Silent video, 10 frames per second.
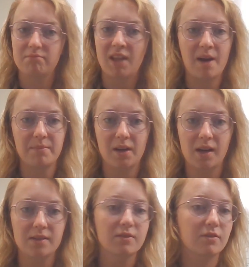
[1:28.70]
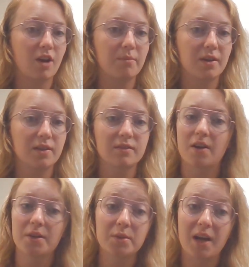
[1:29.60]
not berries. Strawberries,
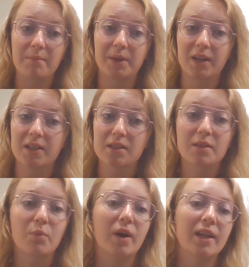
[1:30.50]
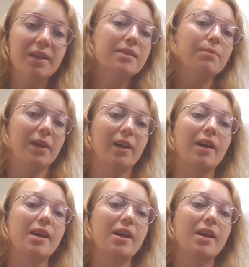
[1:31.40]
also not berries. What is a berry